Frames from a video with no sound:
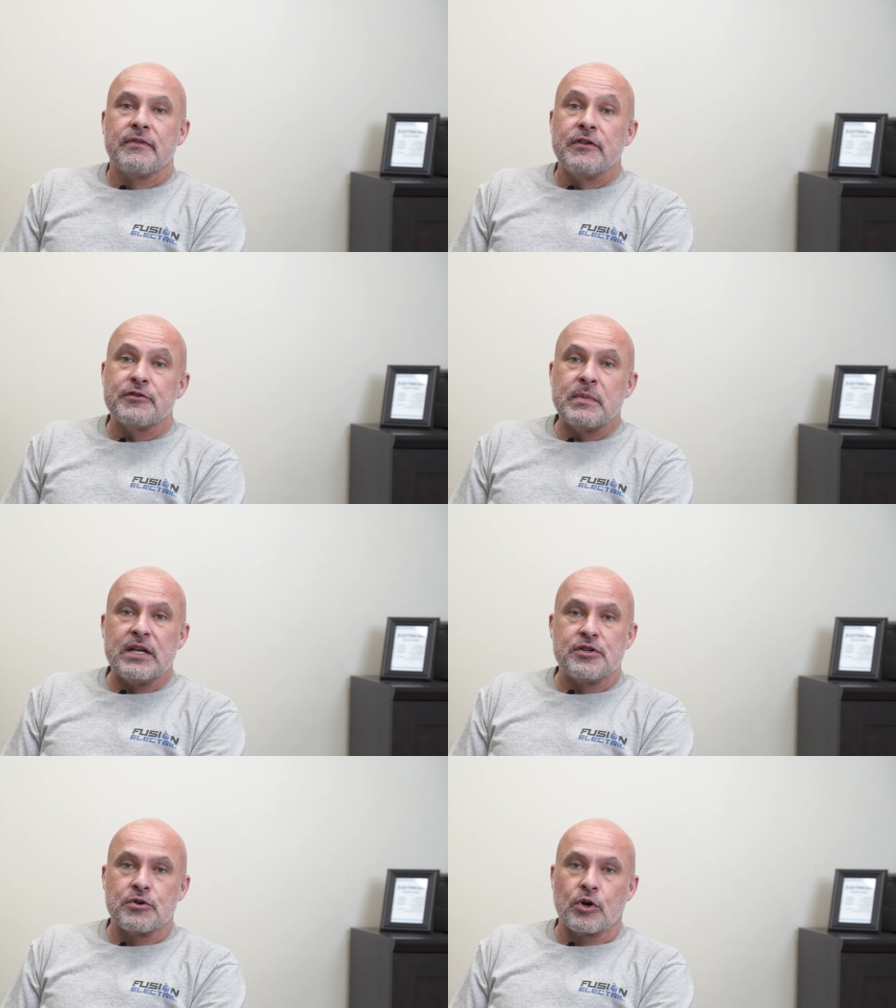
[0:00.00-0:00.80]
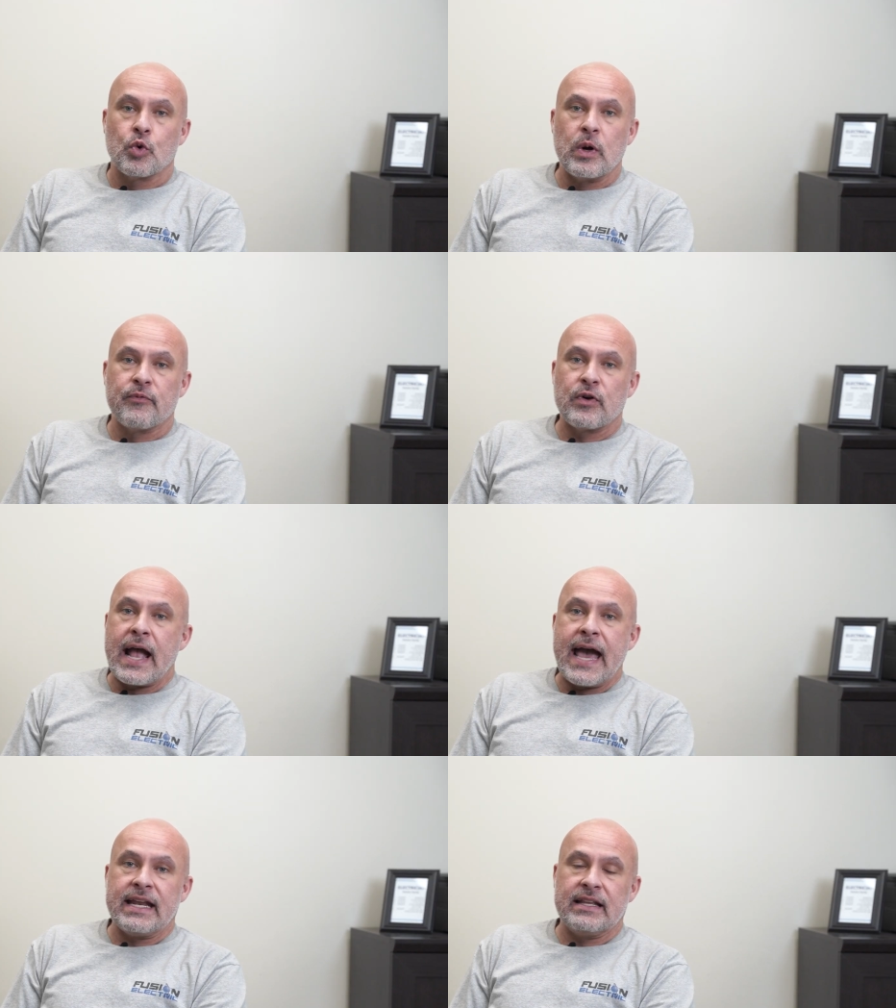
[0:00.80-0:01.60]
This means you're equipped for
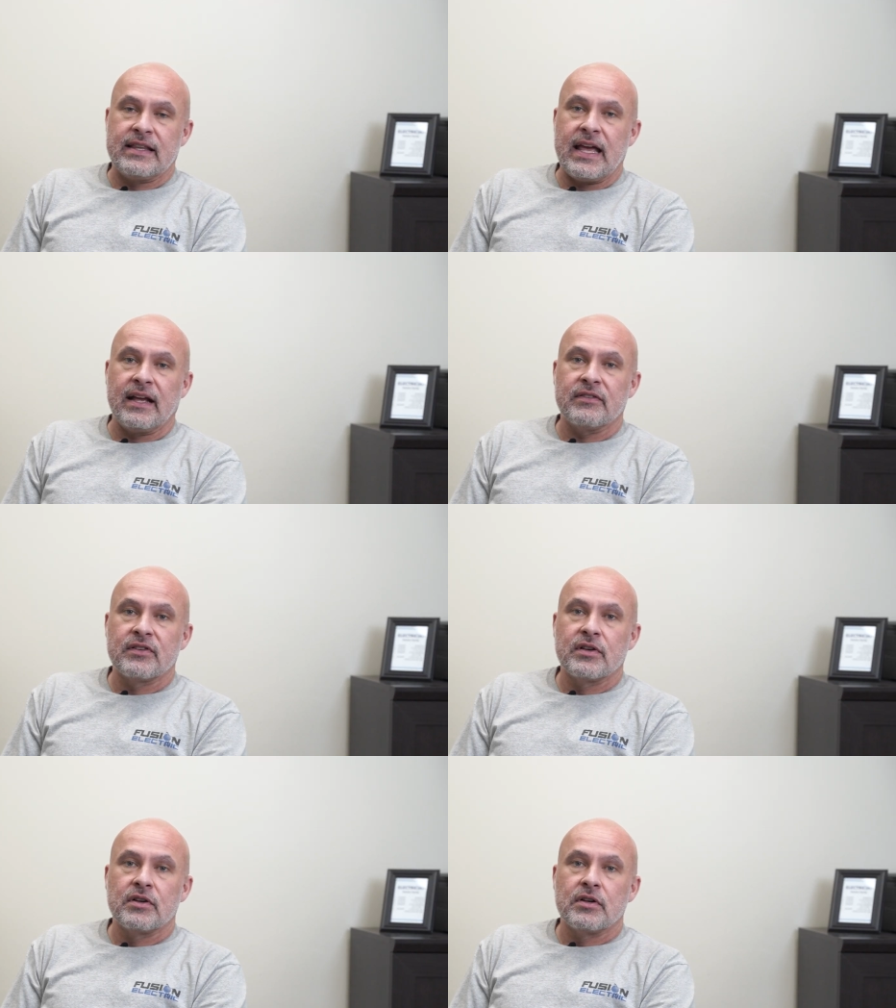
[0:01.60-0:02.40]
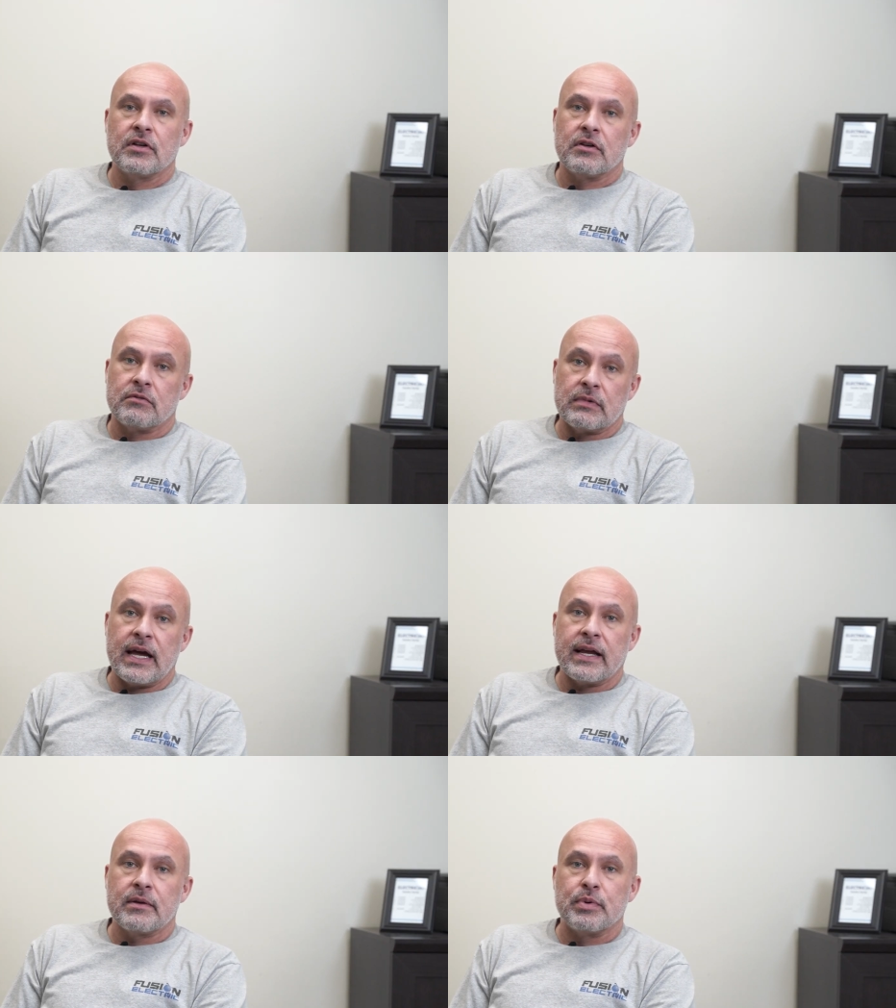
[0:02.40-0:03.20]
adding things
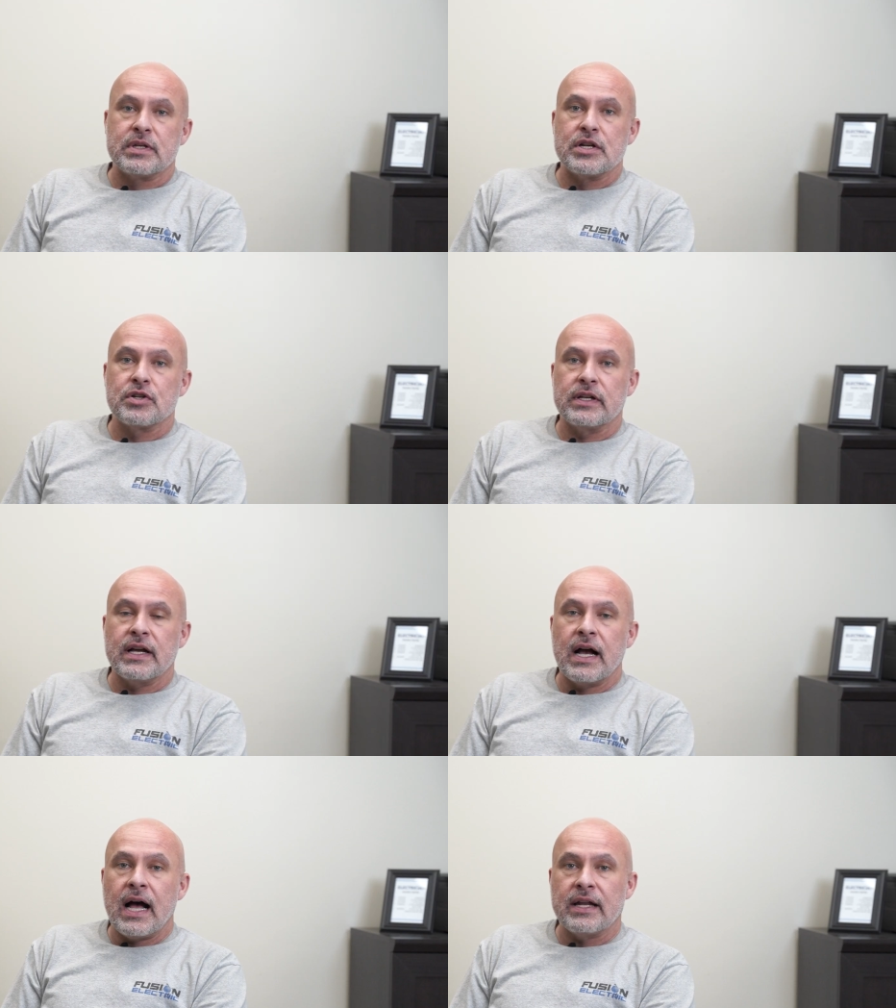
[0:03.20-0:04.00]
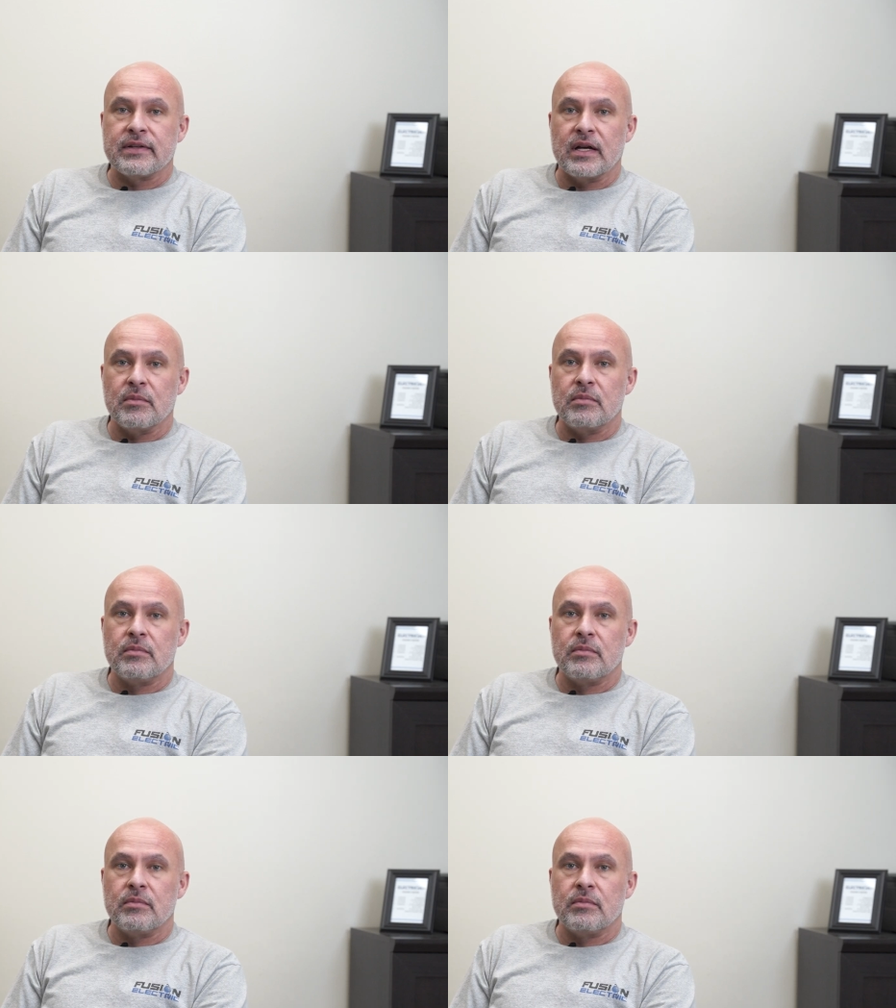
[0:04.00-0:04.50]
like potentially a hot tub,